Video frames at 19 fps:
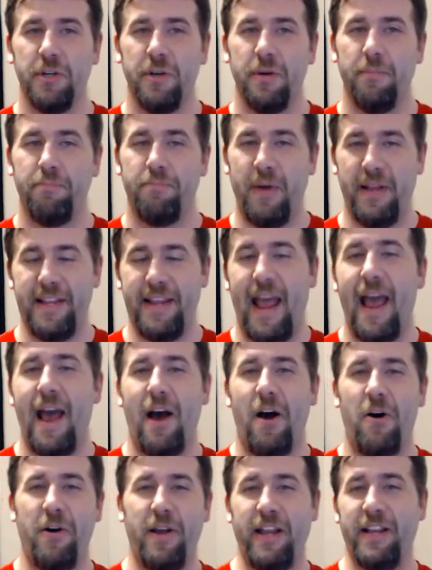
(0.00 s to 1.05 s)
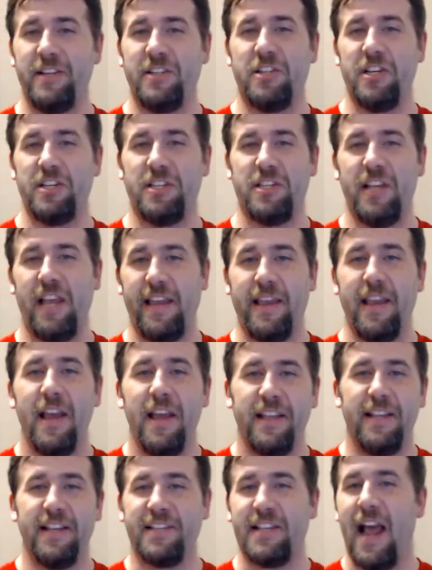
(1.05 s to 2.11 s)
But now, it just, like,
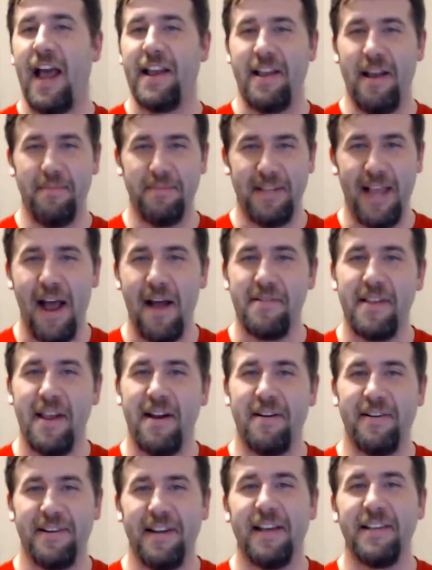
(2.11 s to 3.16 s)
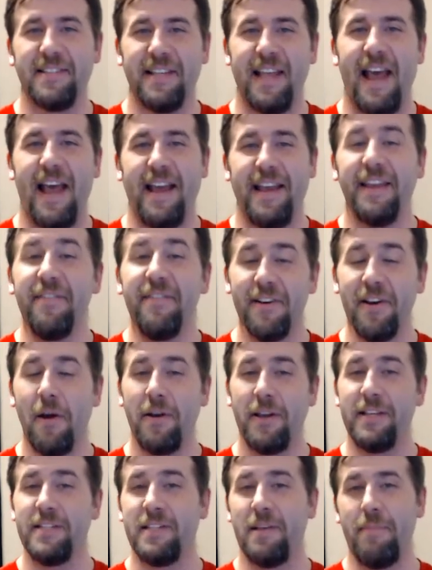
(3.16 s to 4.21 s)
this guy comes out there and does that. Even
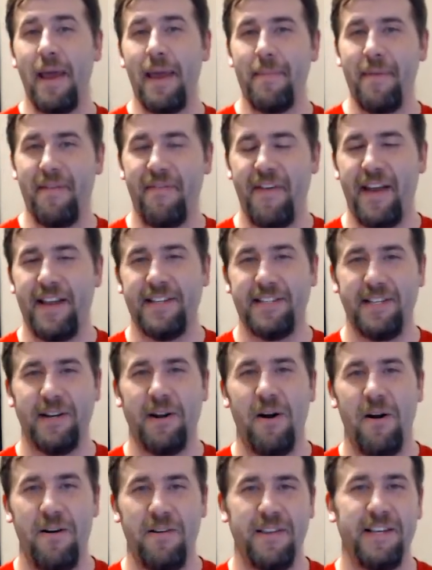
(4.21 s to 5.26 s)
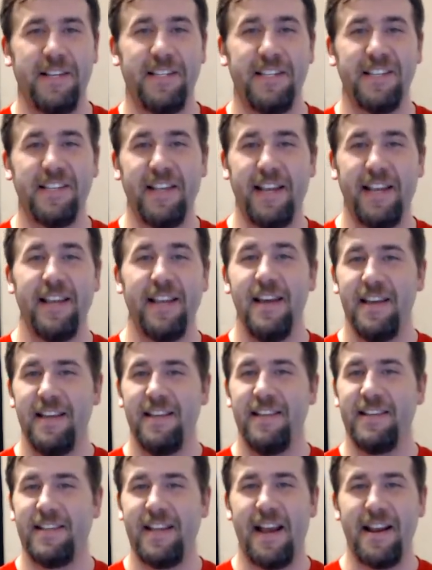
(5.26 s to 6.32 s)
though he's the babyface in all this, it's like,
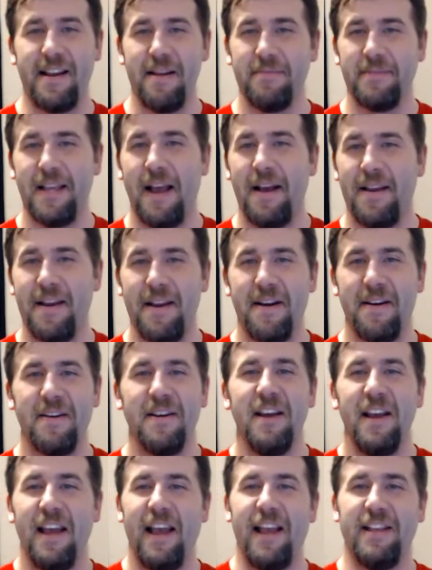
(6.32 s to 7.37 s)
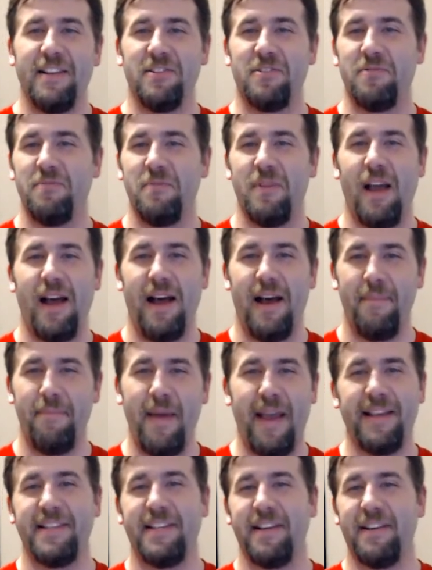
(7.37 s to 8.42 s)
this guy comes out here and
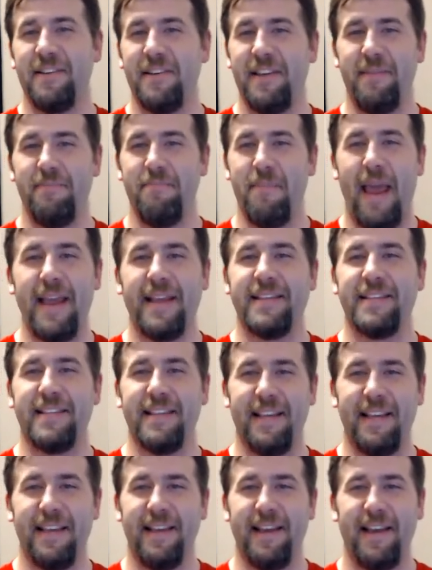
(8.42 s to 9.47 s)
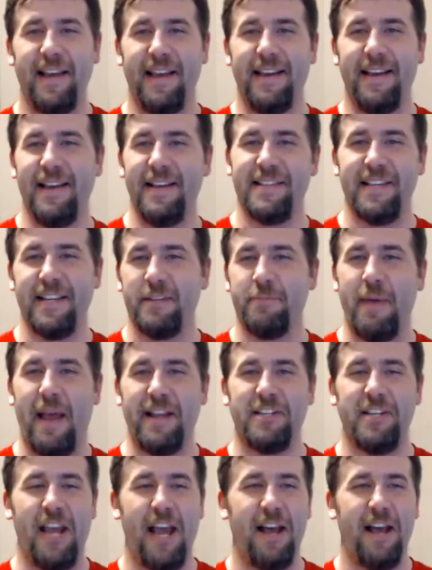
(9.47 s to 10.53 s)
basically makes it a
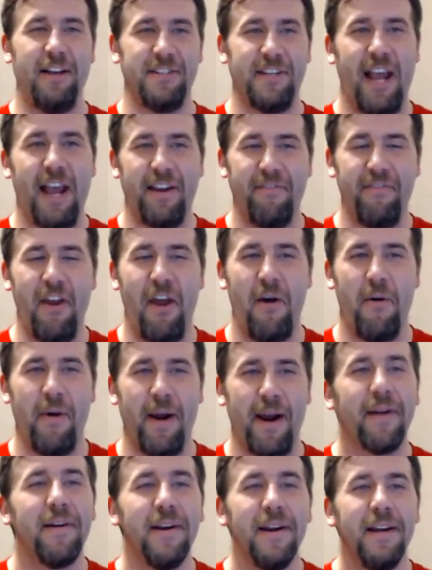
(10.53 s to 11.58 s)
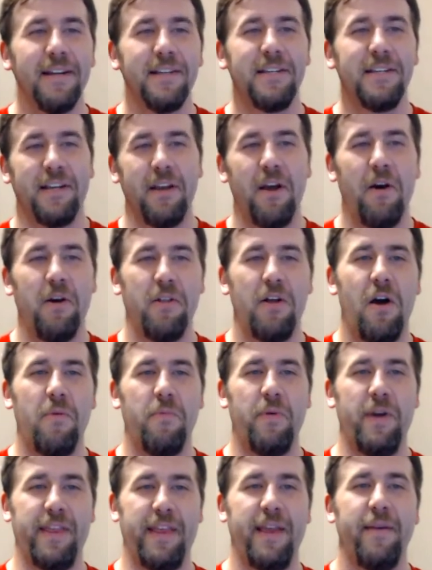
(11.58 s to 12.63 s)
six-pack challenge out of nowhere to go
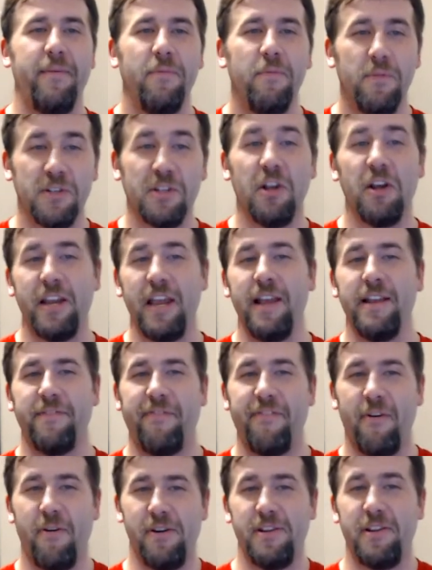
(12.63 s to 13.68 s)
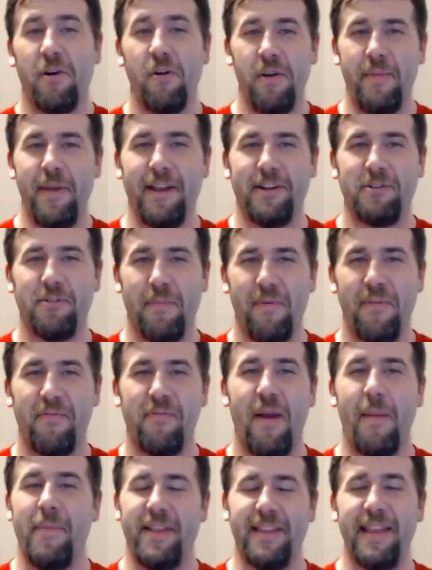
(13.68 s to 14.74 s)
along with it. Was looking for it to only be a triple
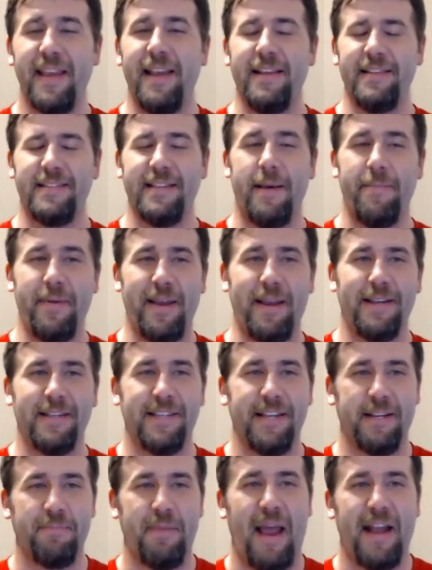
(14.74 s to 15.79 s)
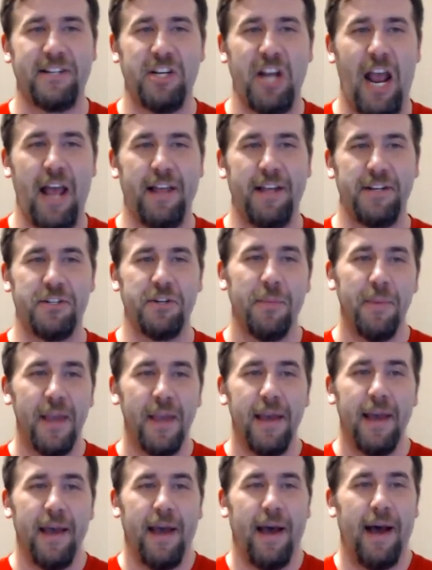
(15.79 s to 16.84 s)
threat, but then it ends up being a six-pack challenge.
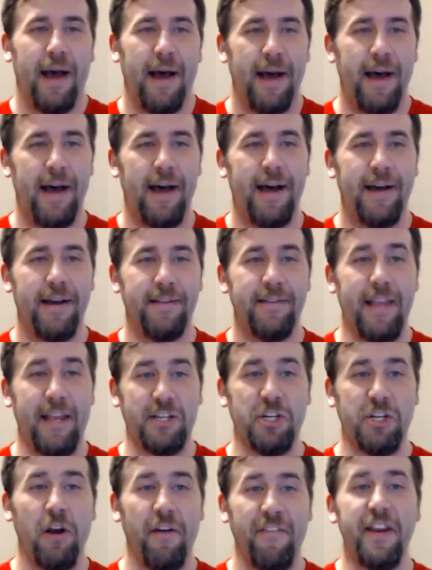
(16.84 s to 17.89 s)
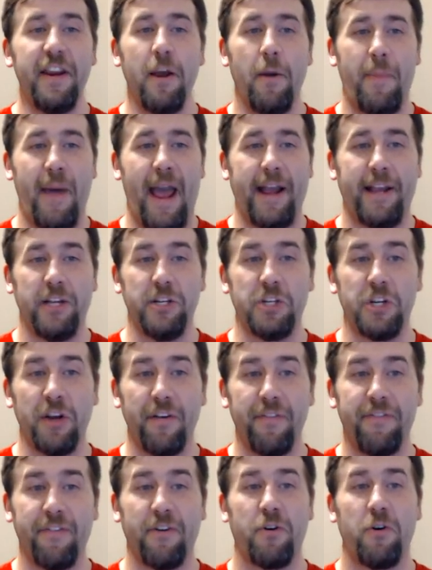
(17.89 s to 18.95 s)
They show a video package
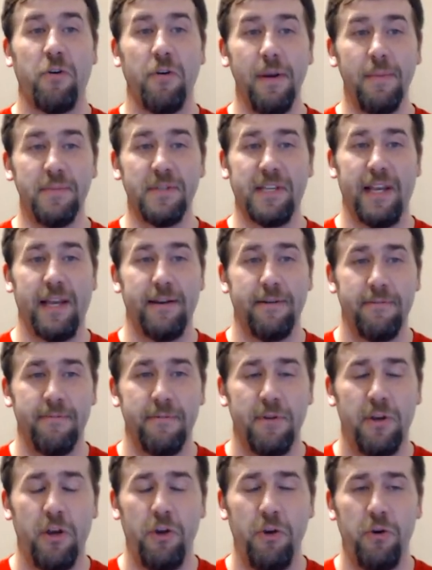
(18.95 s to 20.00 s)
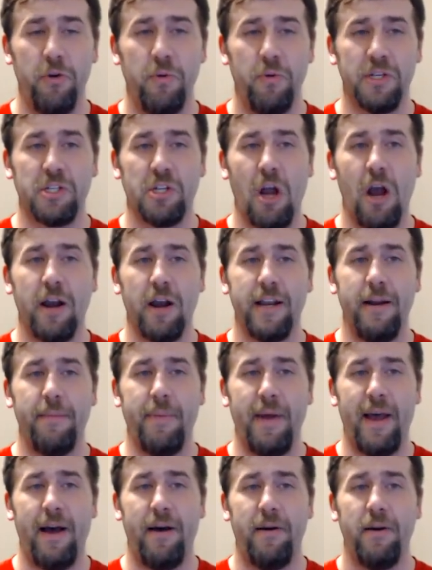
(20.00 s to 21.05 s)
for Crimson, who was talking
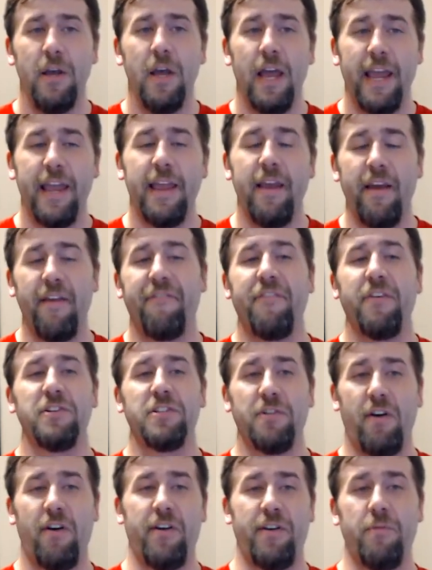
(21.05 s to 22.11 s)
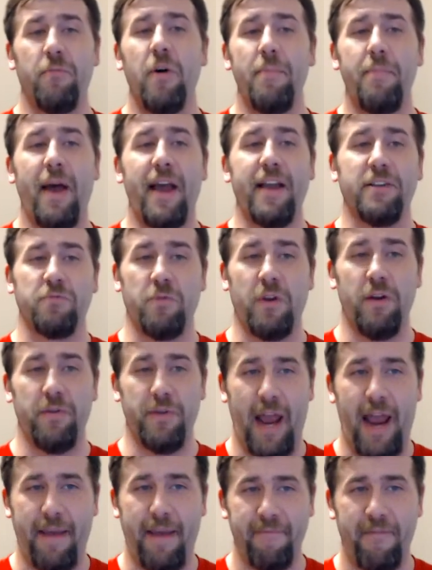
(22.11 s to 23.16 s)
about, first of all, he went by his real
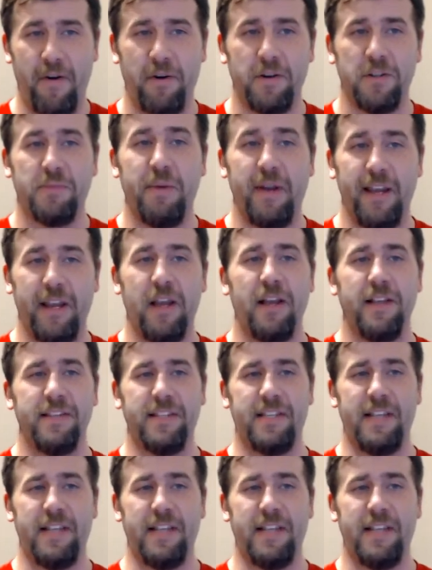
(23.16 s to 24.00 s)
name first, but he had